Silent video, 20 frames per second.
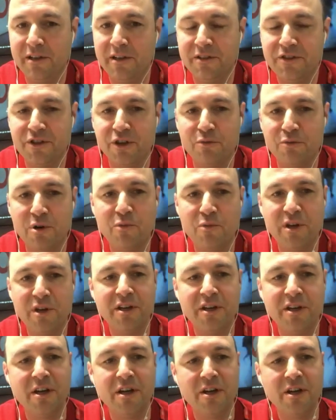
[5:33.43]
And so when
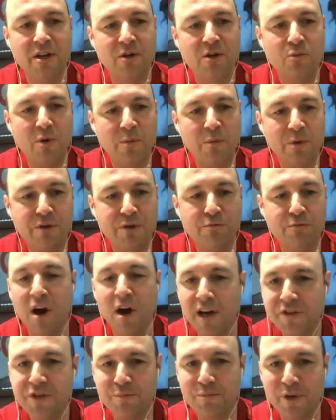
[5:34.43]
we
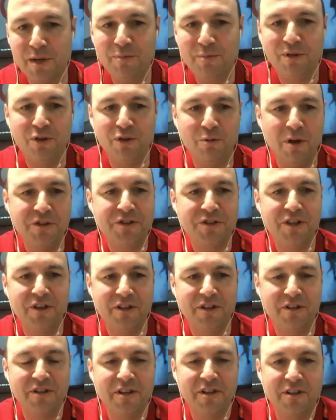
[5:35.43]
write to people almost in
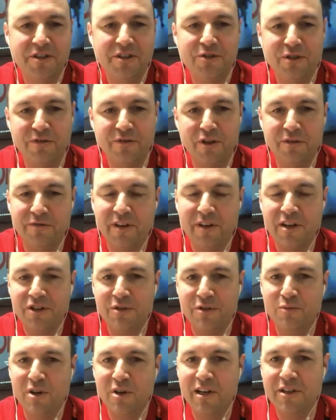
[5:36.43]
a sort of
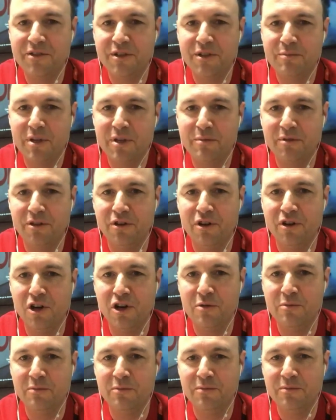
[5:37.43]
old-fashioned way to people at
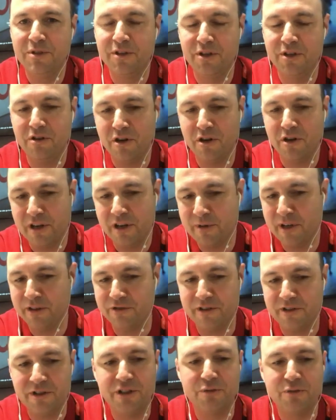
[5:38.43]
home, to their own email
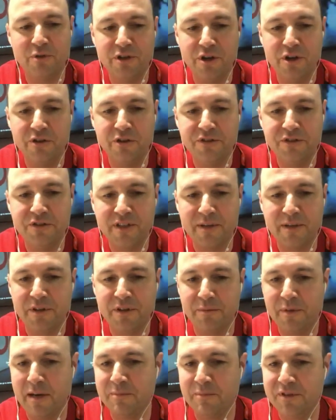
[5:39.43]
addresses, we know it's something
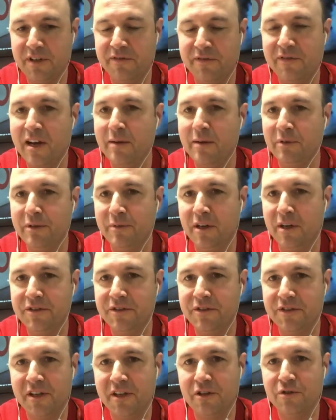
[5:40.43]
perhaps their family might
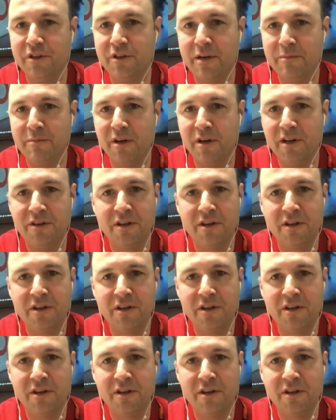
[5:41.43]
see, or they might